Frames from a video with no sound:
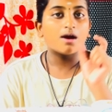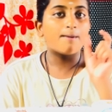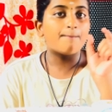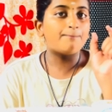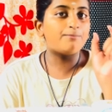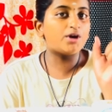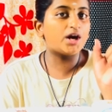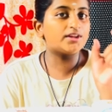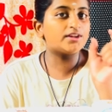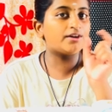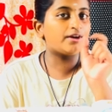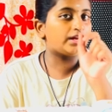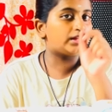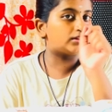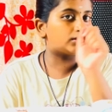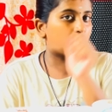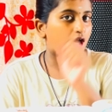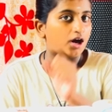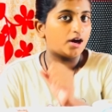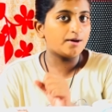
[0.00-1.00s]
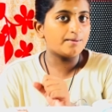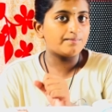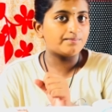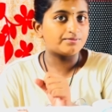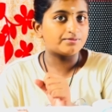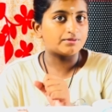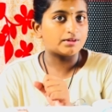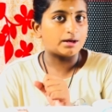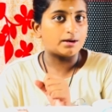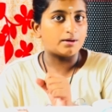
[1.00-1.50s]
Brother-in-law,
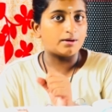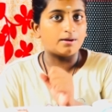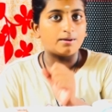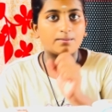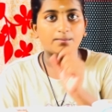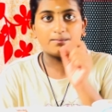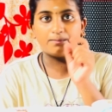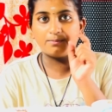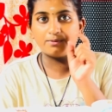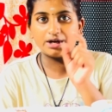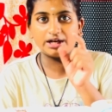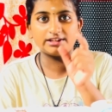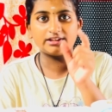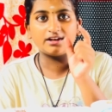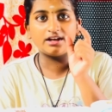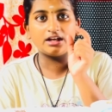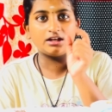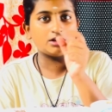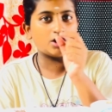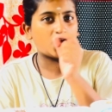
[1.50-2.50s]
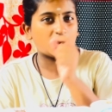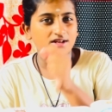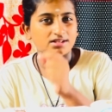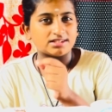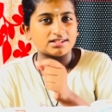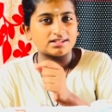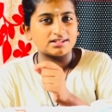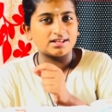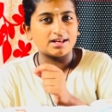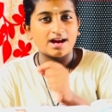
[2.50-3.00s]

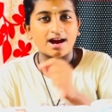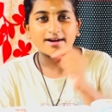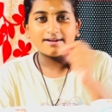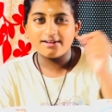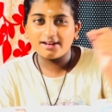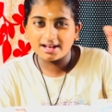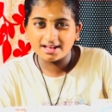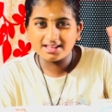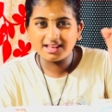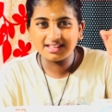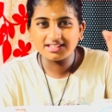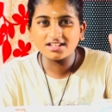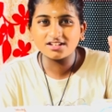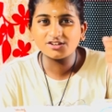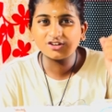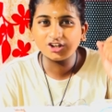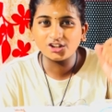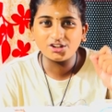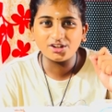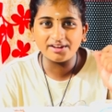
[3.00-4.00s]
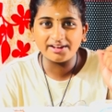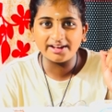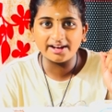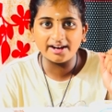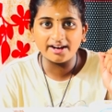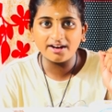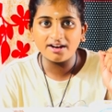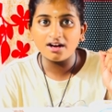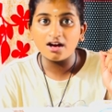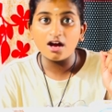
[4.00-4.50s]
brother-in-laws. Is it good to hear?